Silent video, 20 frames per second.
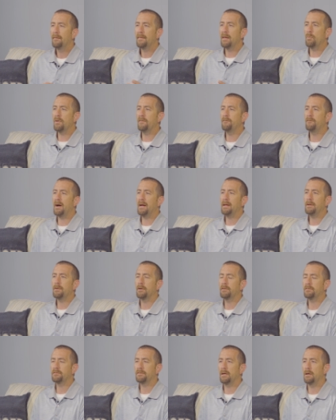that we find
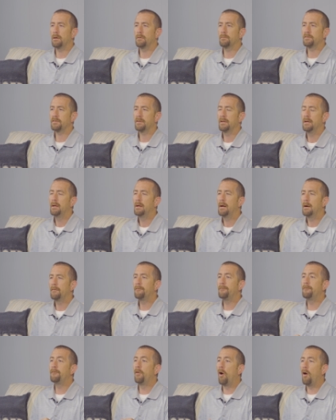ourselves
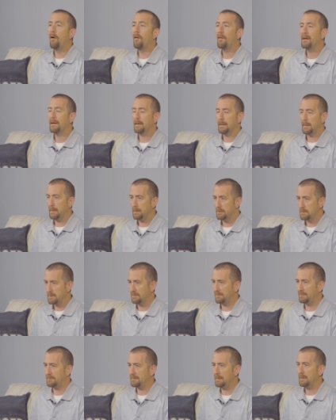falling
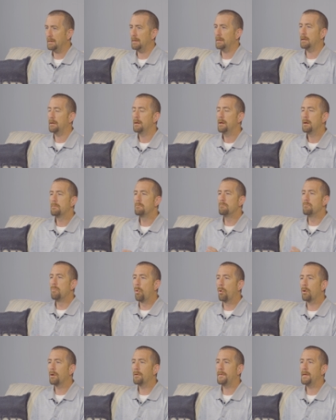into sin
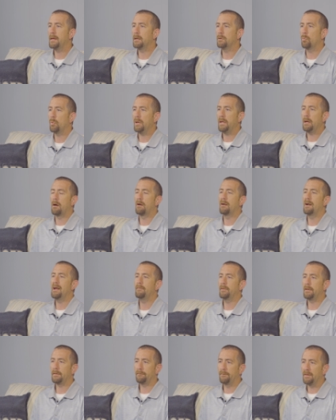more than we are
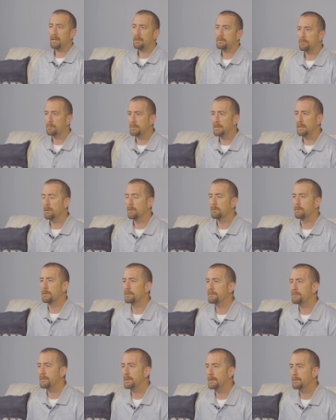having victory
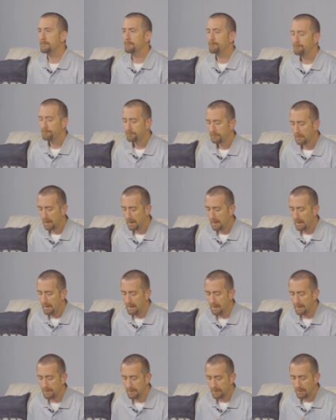over sin.
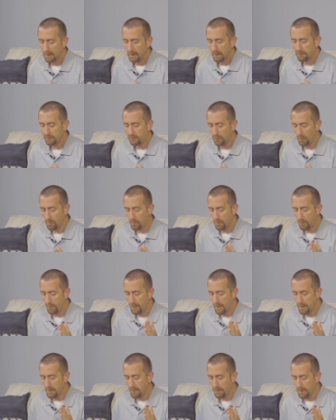And so
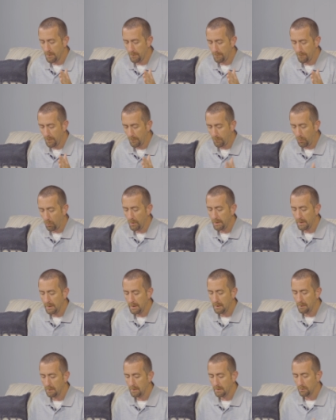the point
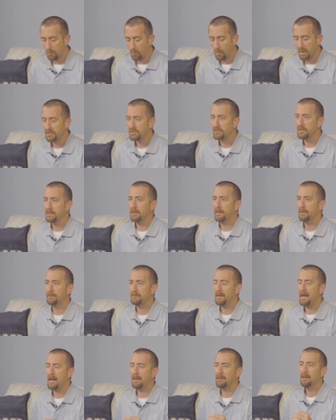here in question
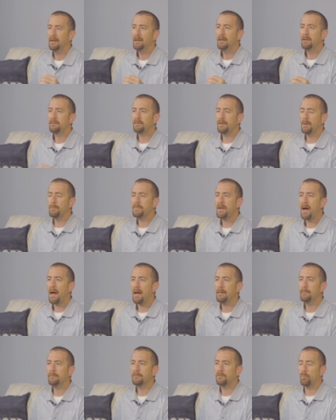is that
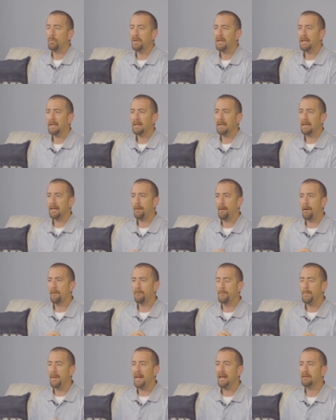sometimes we can get
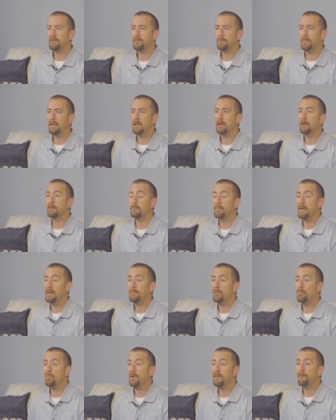off base because
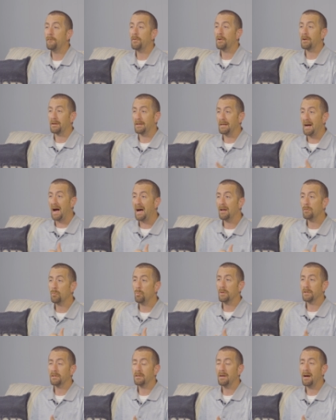maybe we forgot
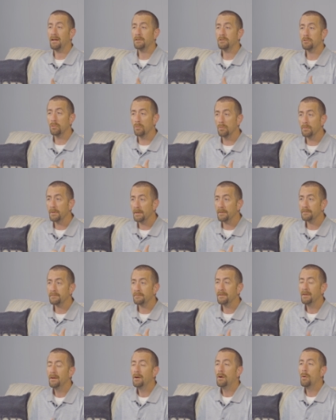what God told us,